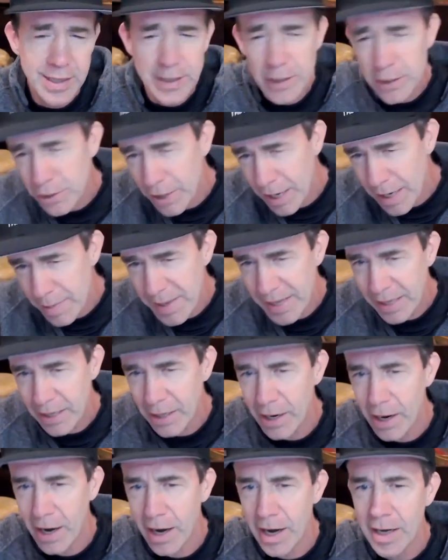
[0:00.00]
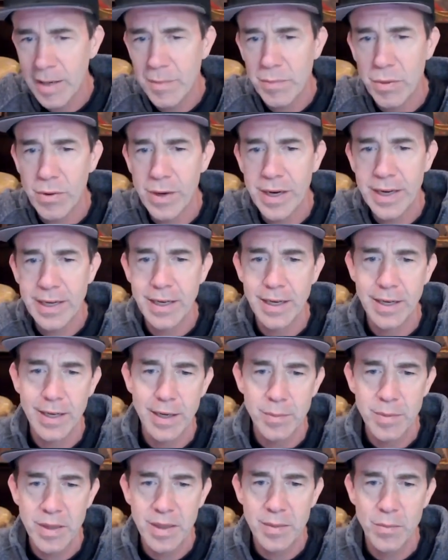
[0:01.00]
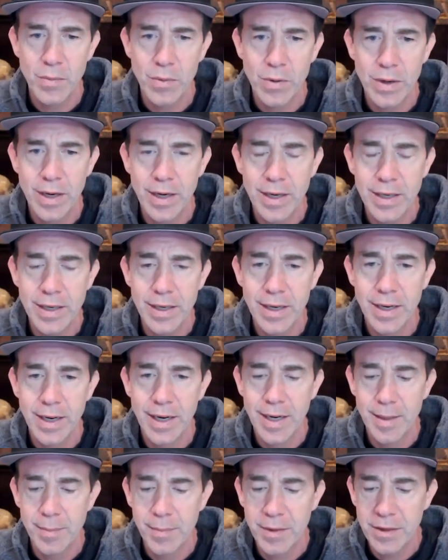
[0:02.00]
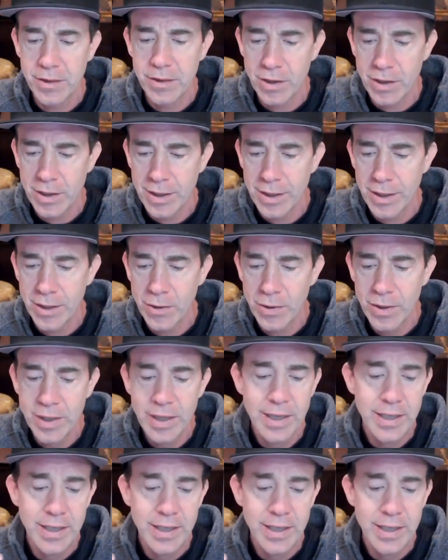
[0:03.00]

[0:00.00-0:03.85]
you try to make your onboarding a little bit more um, thorough